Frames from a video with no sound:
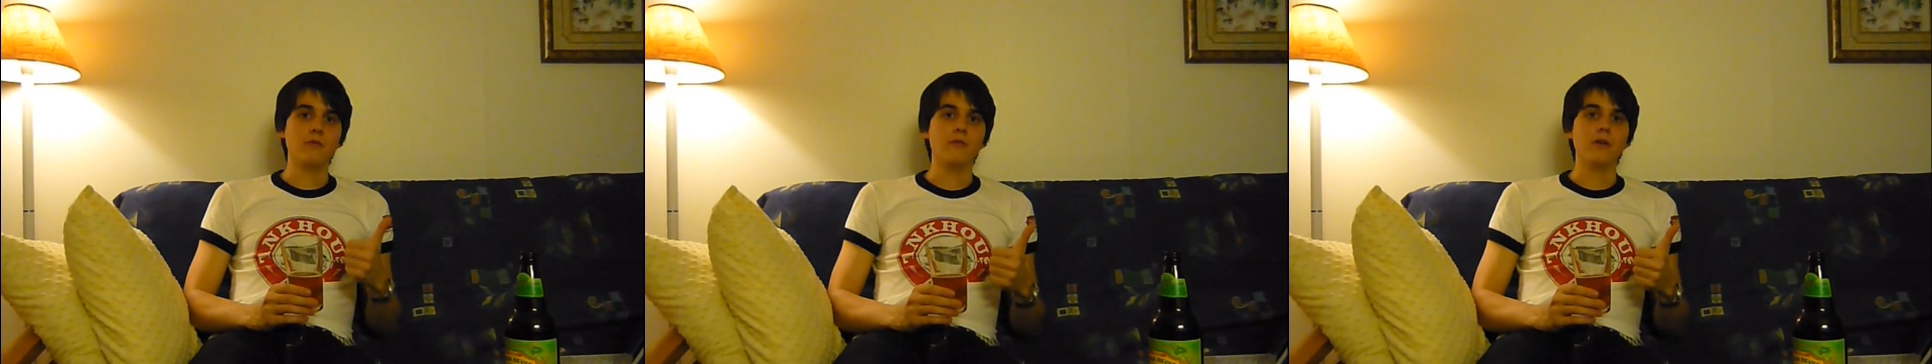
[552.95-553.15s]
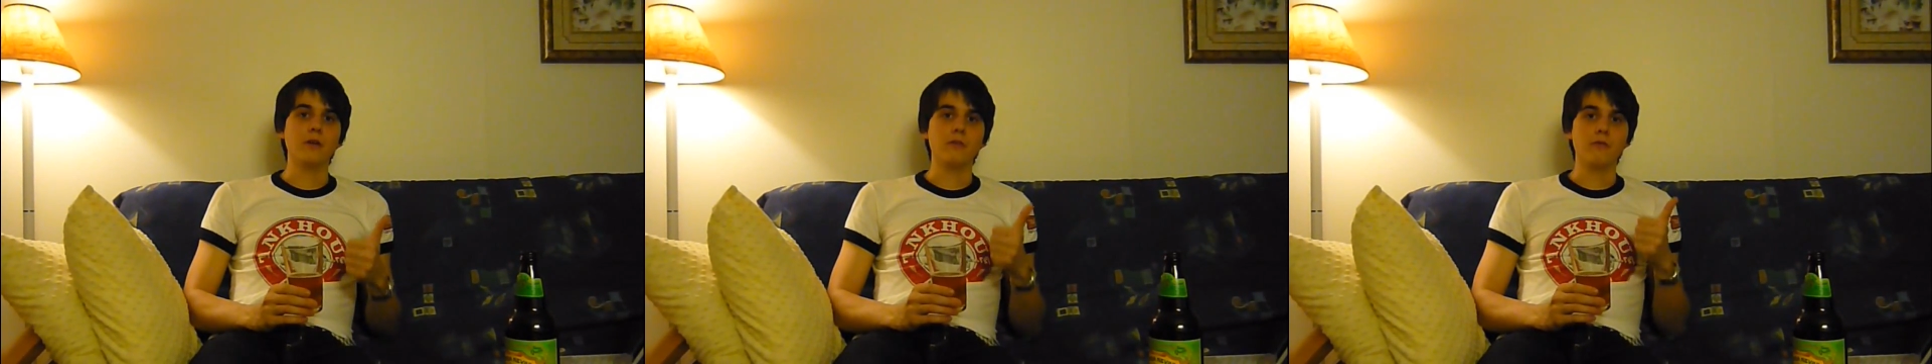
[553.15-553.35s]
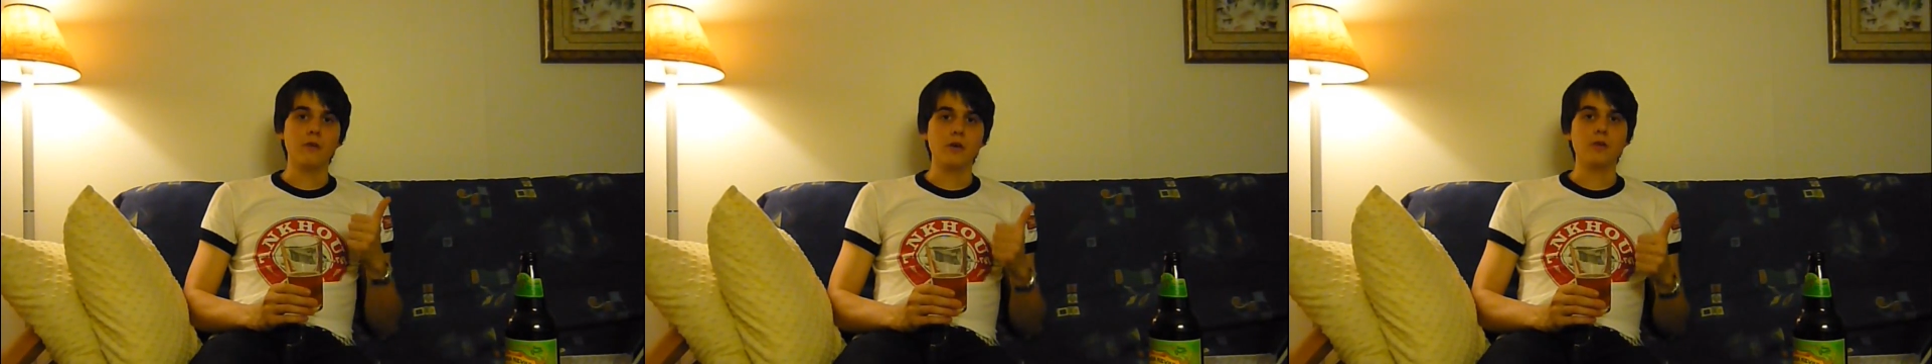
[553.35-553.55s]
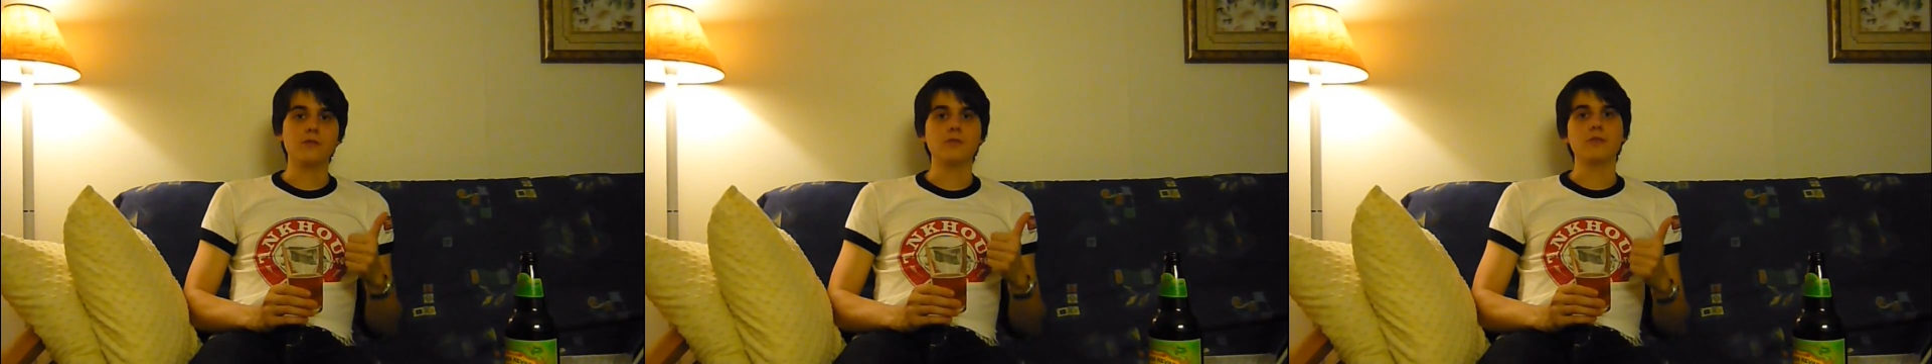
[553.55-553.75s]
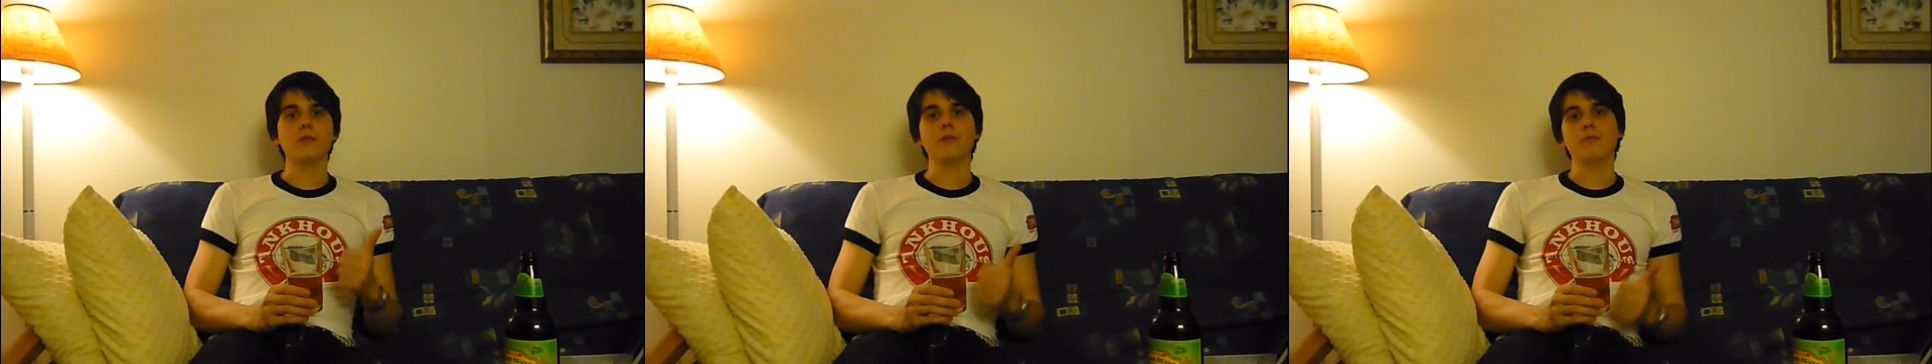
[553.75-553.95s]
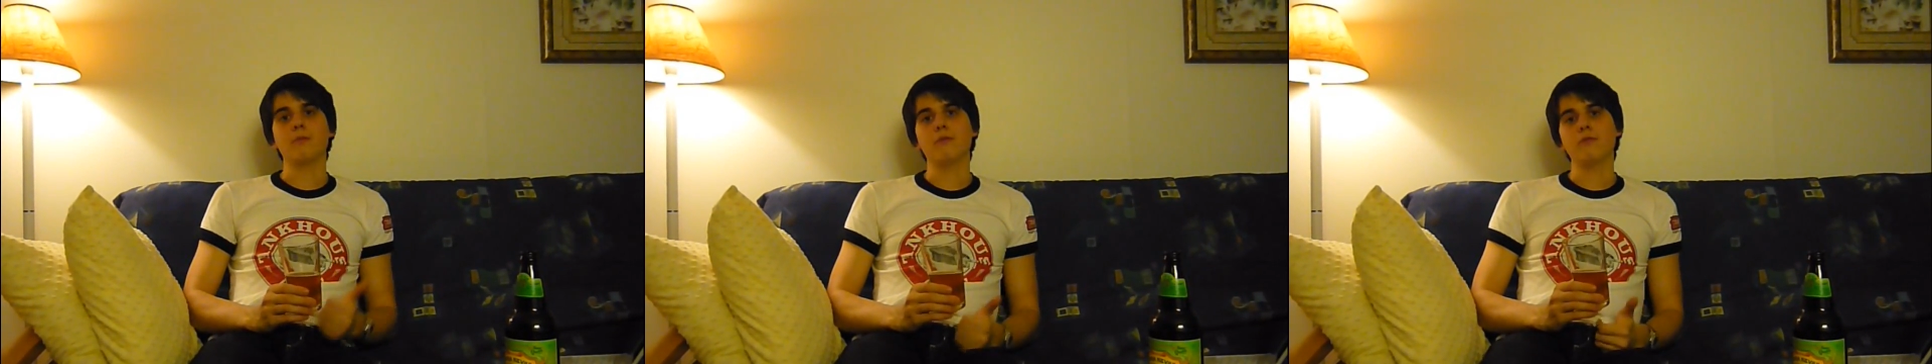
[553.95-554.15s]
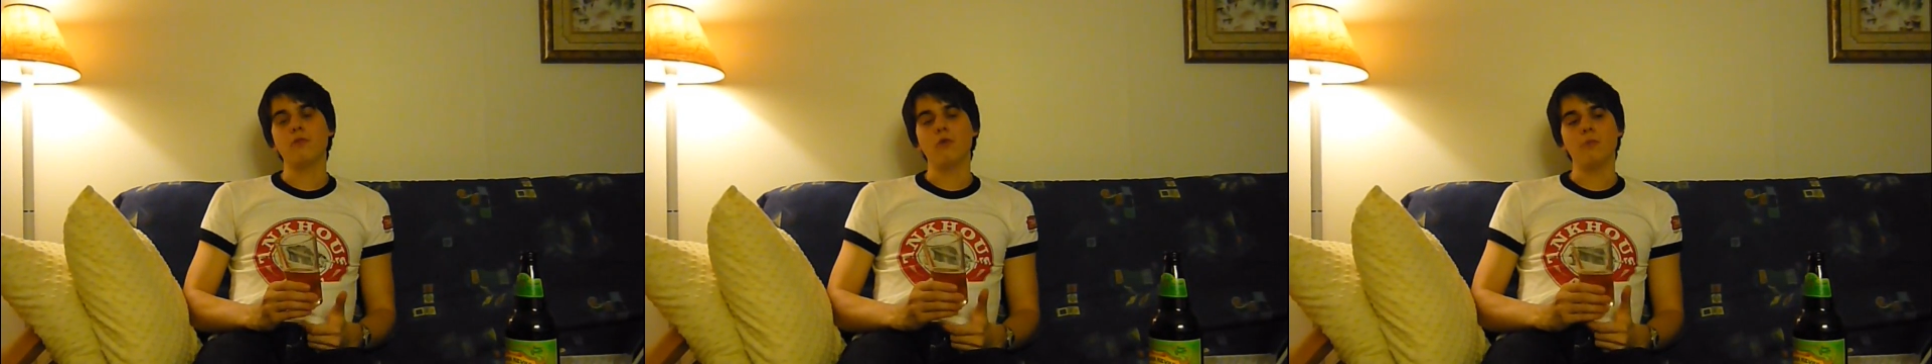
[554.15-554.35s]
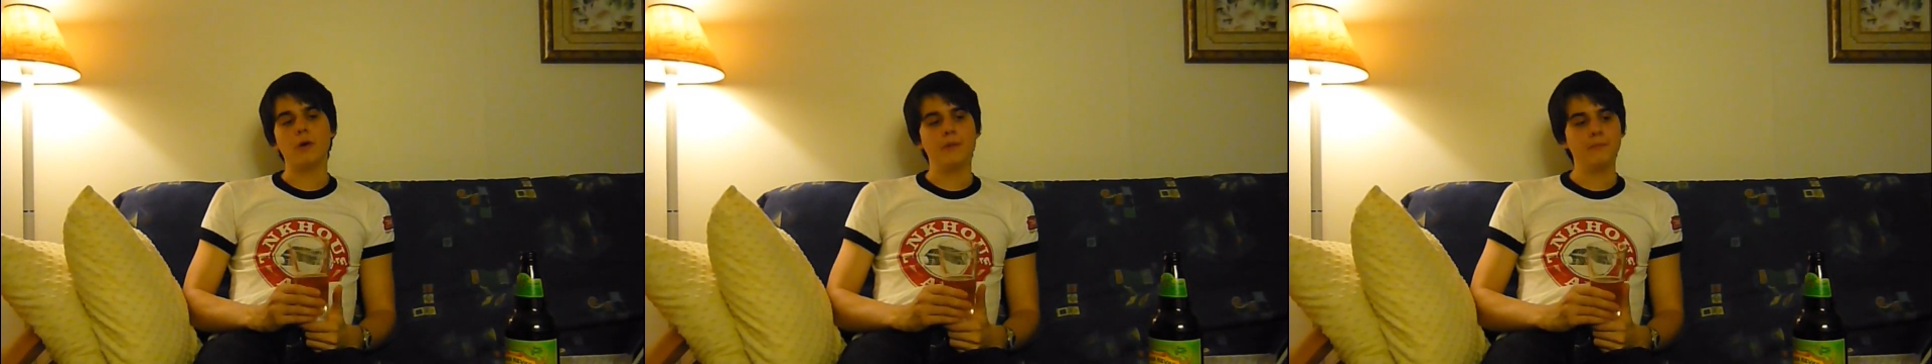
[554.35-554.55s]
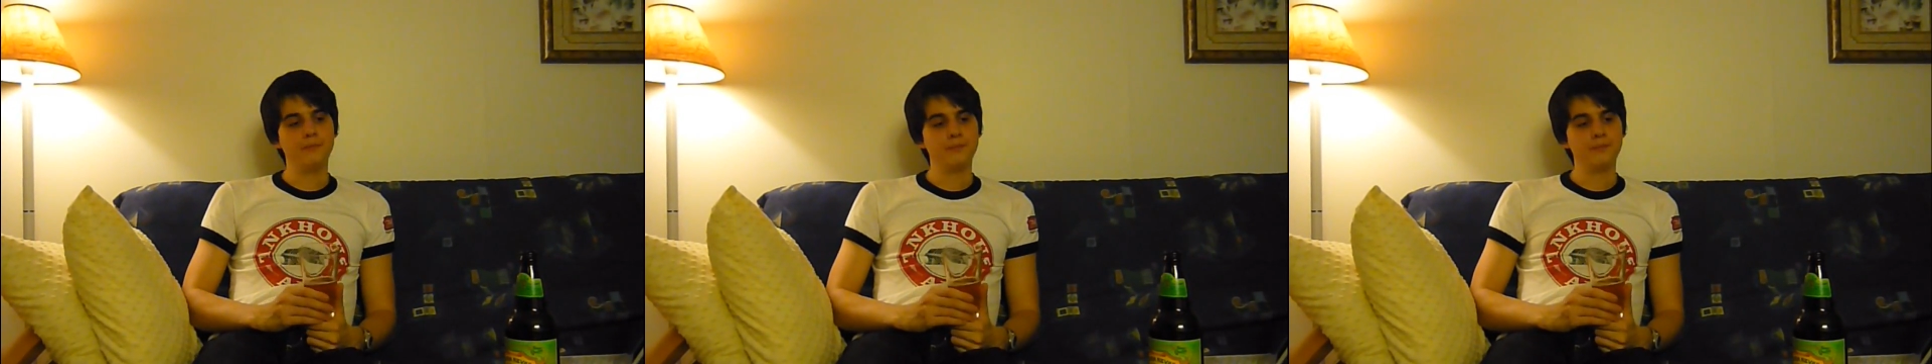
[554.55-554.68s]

very, very solid performer.